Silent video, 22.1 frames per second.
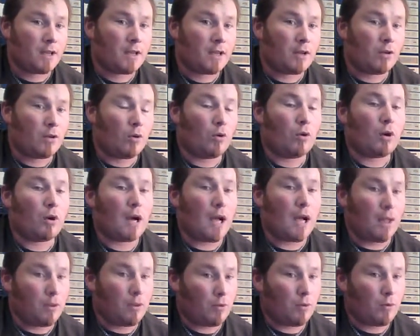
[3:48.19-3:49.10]
or
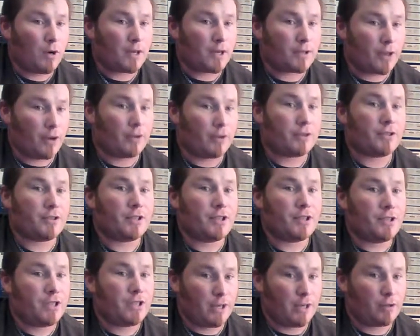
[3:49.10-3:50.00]
otherwise known as the
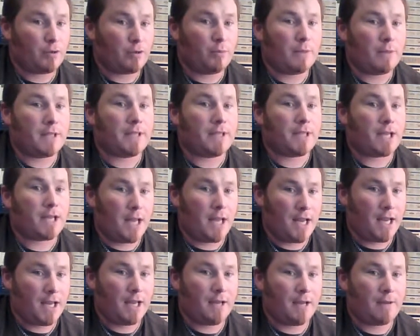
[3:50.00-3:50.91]
gentleman's
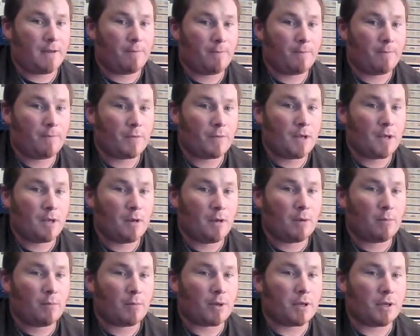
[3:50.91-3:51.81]
key,
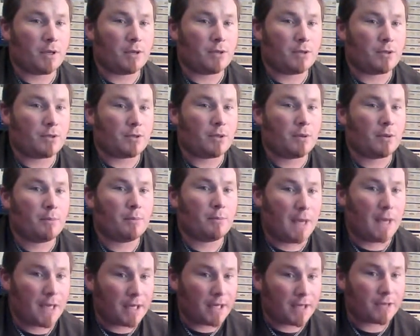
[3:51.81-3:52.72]
because
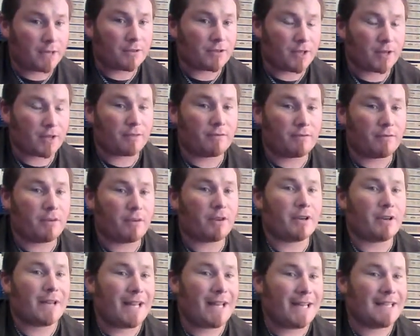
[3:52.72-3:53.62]
men can sing
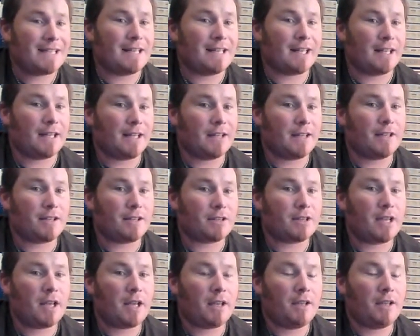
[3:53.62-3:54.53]
very easily in this
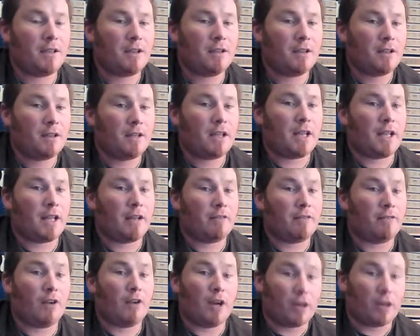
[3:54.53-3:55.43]
key and
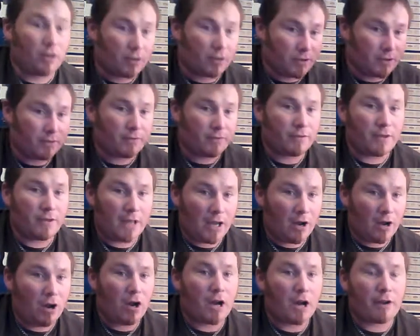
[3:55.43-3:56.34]
find lots of their
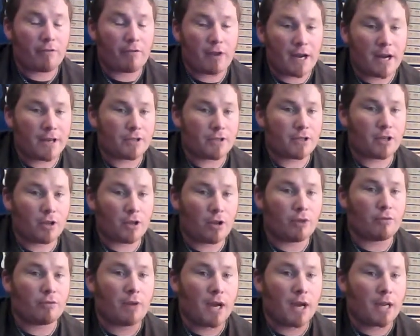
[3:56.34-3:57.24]
high range and low
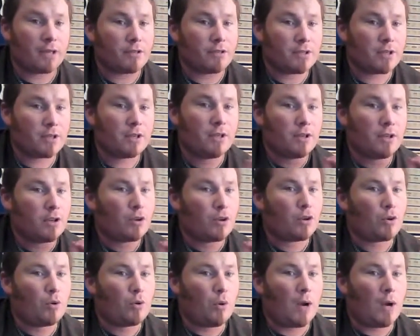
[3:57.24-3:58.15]
range
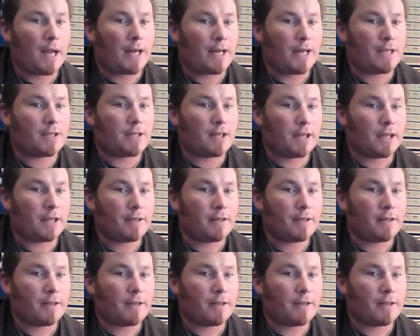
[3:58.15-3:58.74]
quite easily.